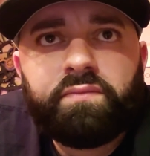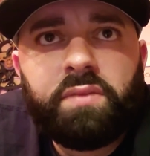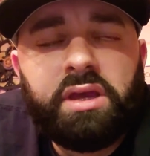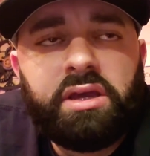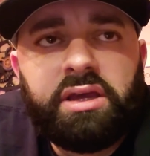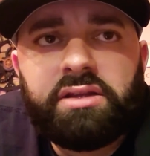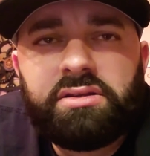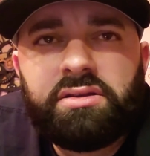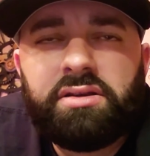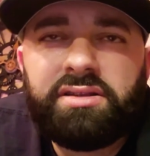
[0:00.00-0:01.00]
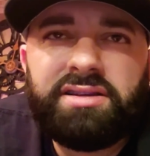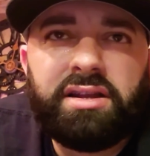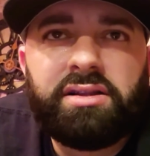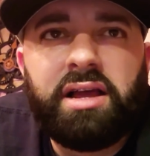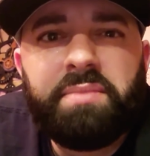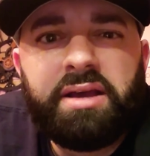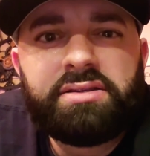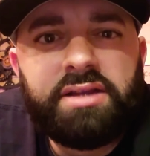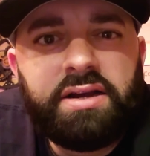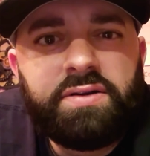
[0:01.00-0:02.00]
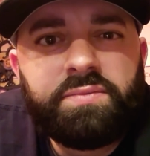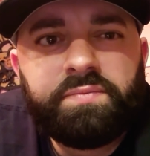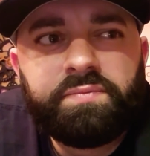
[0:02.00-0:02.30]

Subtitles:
Yeah, heat's kind of climaxed now.